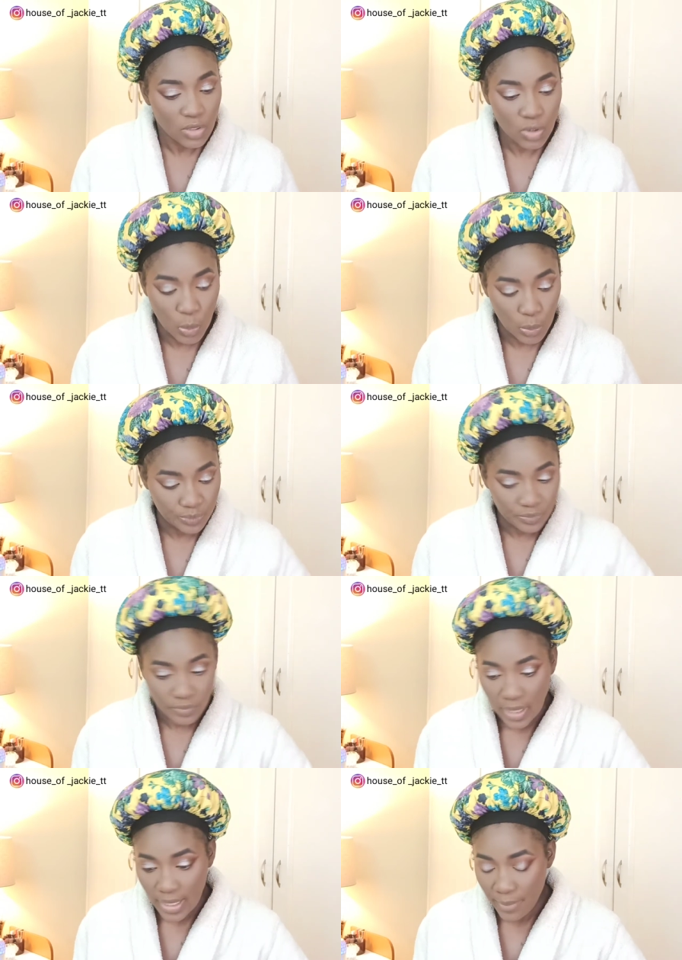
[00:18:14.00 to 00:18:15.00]
so
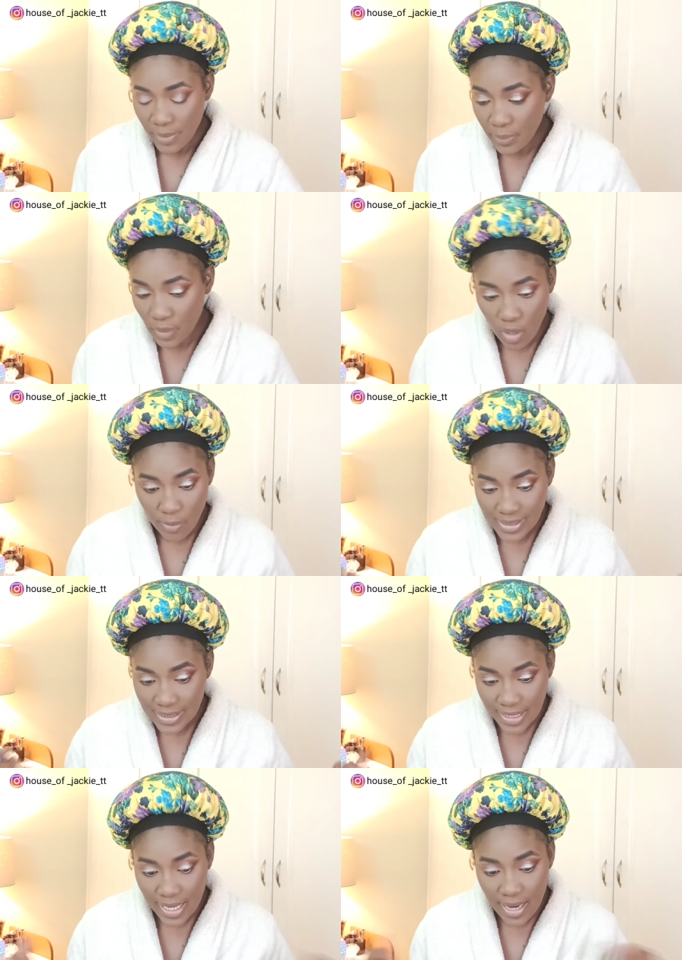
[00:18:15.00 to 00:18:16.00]
let me put on
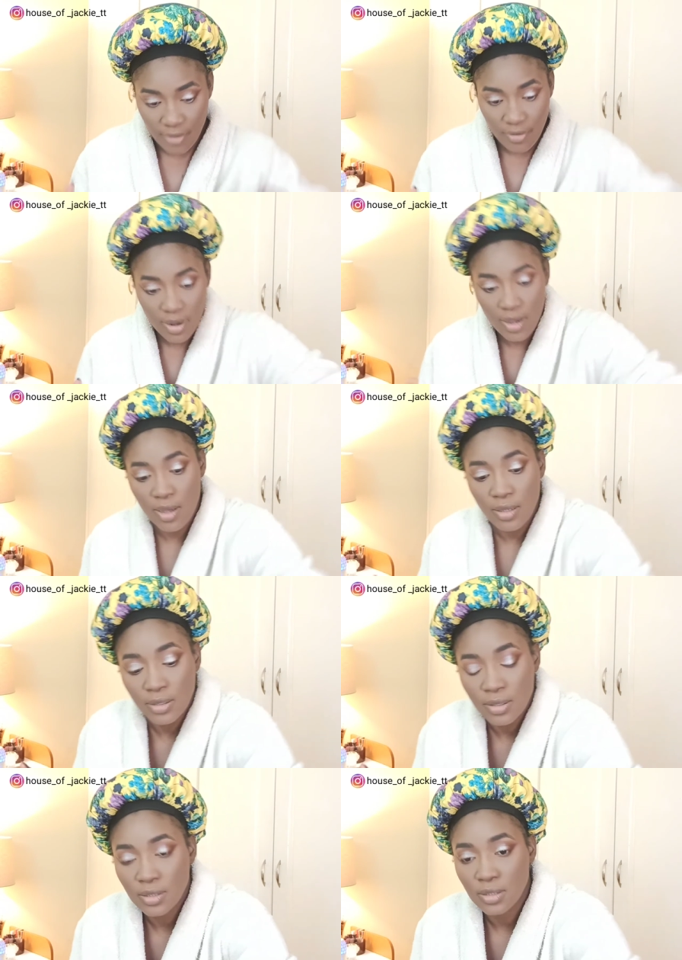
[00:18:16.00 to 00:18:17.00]
mascara
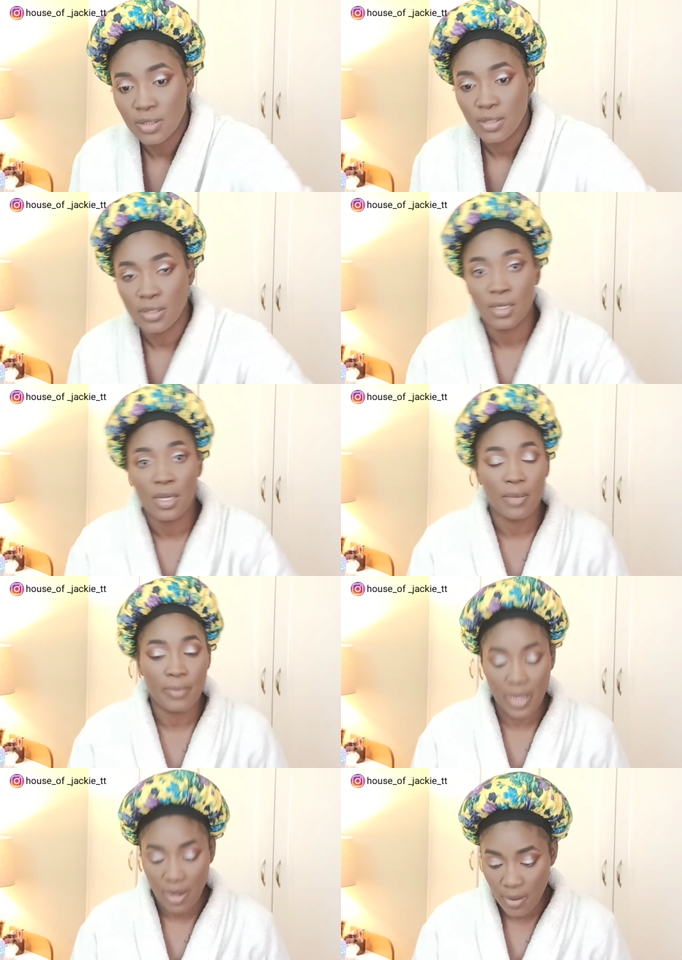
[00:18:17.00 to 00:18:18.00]

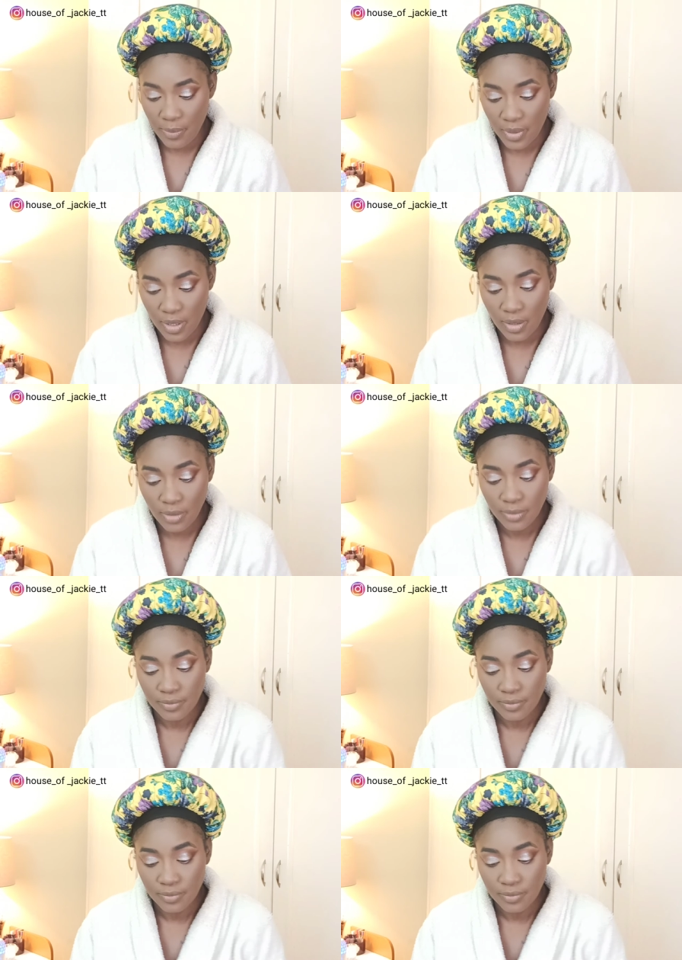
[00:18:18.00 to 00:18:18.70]
on my upper